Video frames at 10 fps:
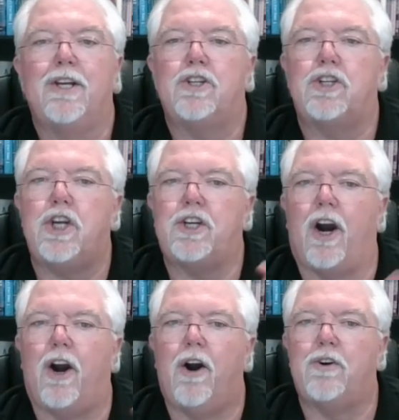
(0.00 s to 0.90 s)
she
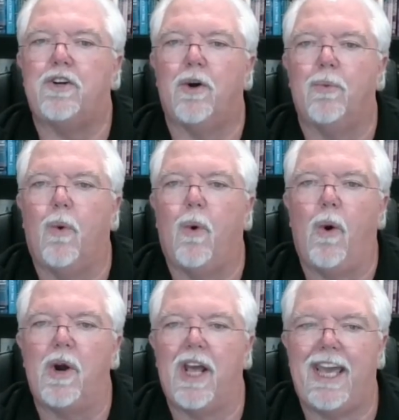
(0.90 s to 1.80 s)
turned
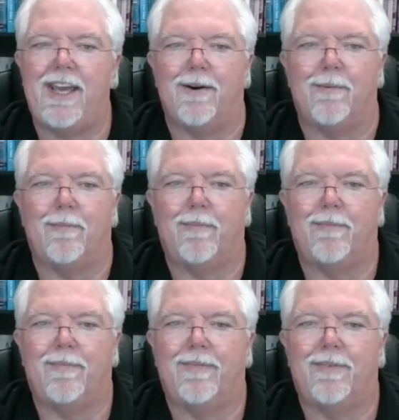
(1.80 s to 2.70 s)
toward him
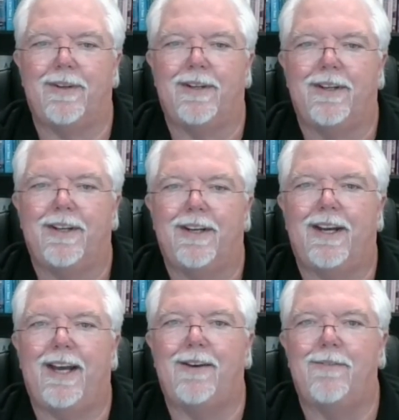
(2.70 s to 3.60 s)

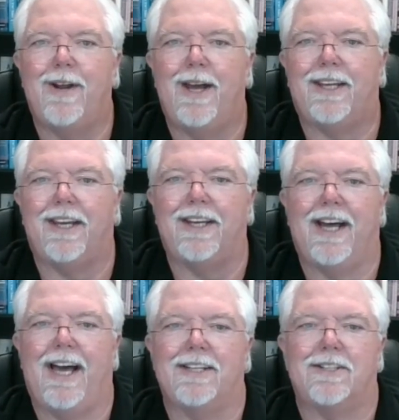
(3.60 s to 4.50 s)
and
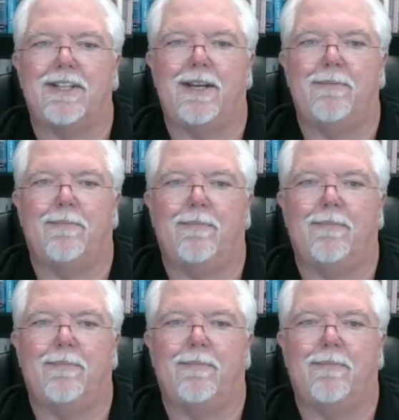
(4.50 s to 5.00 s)
recognized him.